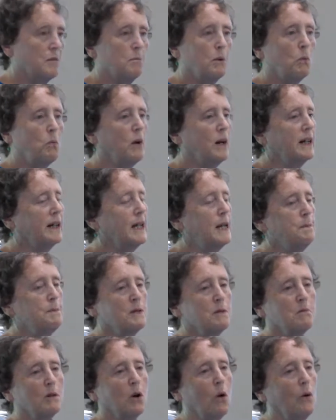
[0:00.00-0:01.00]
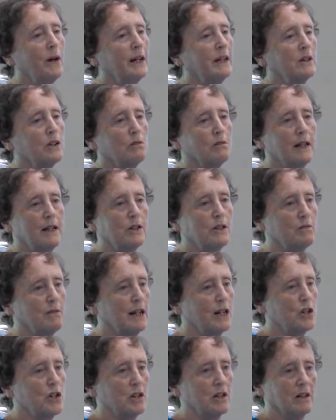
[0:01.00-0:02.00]
But what keeps them going in the right
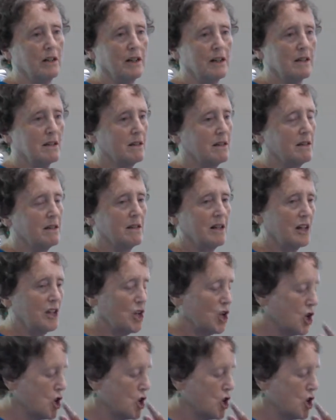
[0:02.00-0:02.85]
direction is